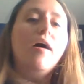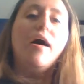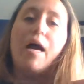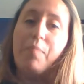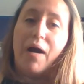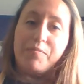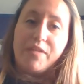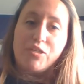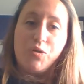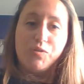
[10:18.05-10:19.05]
I popped
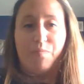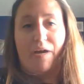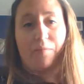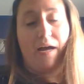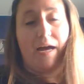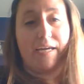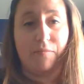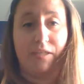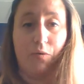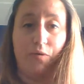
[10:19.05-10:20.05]
that shoulder back behind
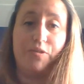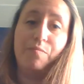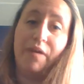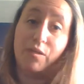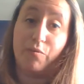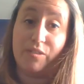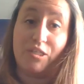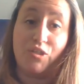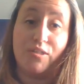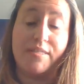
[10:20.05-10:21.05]
me in order to make the
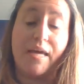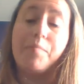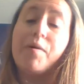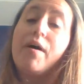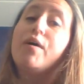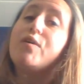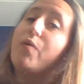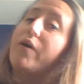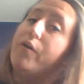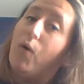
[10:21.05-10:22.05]
rotation stop, so
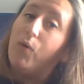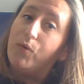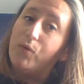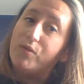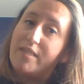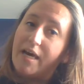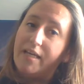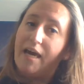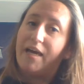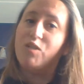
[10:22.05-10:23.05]
I could hold that
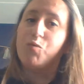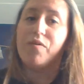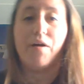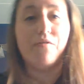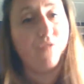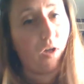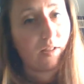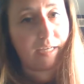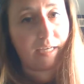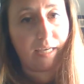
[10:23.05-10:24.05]
edge without
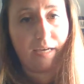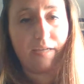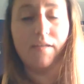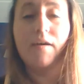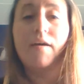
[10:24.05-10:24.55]
falling in.